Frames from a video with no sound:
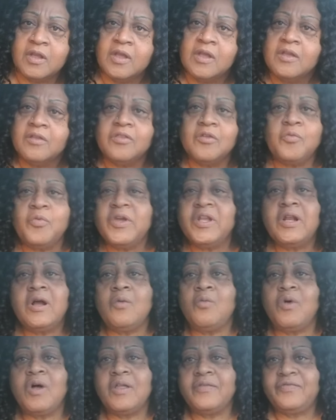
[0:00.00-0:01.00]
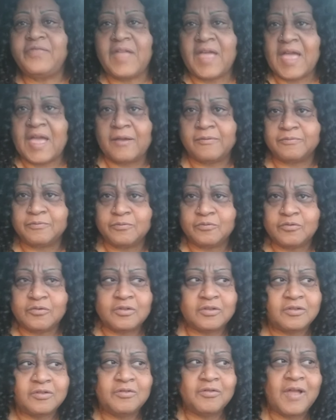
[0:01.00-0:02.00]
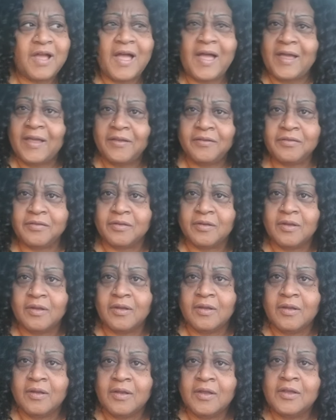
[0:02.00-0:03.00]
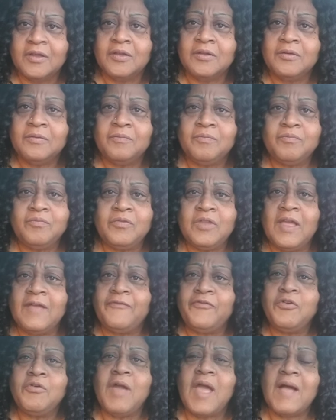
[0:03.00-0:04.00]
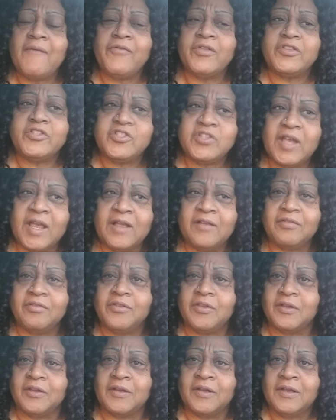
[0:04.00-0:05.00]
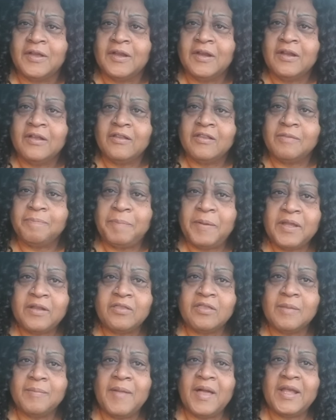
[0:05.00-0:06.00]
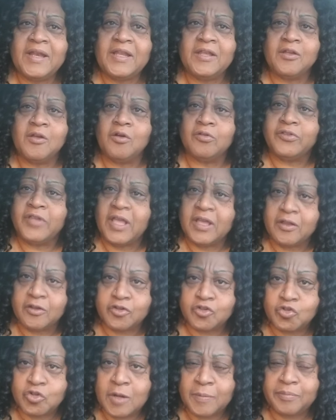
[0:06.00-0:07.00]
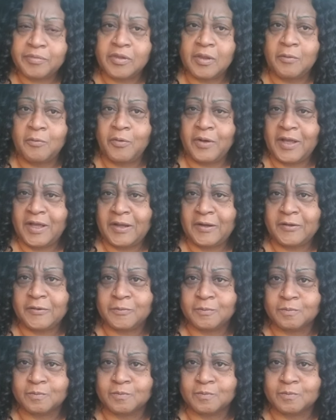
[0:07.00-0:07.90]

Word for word: So we don't want that. You guys, if you have a chance to spend some money and go take a trip somewhere